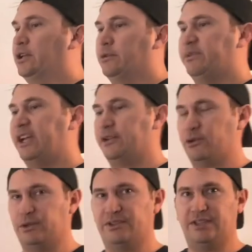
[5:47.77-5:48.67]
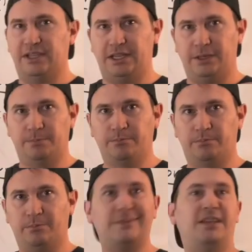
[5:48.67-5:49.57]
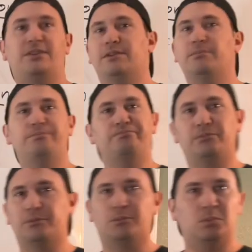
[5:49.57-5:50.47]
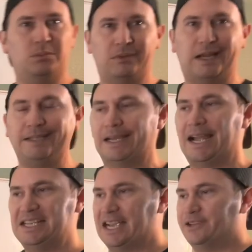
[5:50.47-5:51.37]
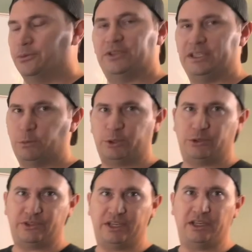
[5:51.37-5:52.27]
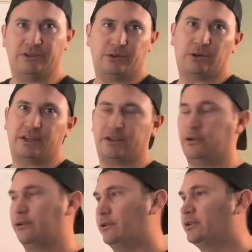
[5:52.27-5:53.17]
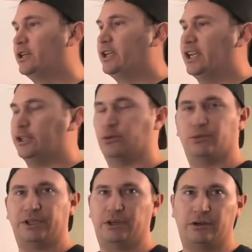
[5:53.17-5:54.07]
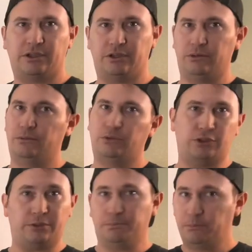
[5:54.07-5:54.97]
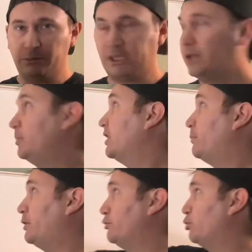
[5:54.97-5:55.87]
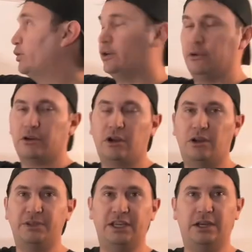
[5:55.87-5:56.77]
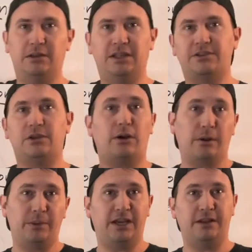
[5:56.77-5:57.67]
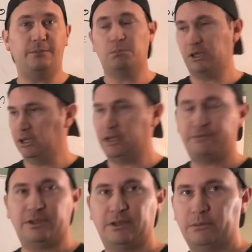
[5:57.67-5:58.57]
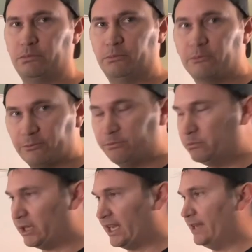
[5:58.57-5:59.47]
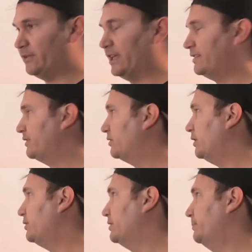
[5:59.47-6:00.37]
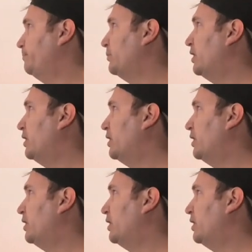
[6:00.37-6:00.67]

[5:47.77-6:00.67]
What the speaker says: Now you're going to say, Nathan, I don't think what you're saying is correct at all. And you'll want to argue, sure, hit me up on Twitter, call me out, let's talk about it. Love to have that discussion.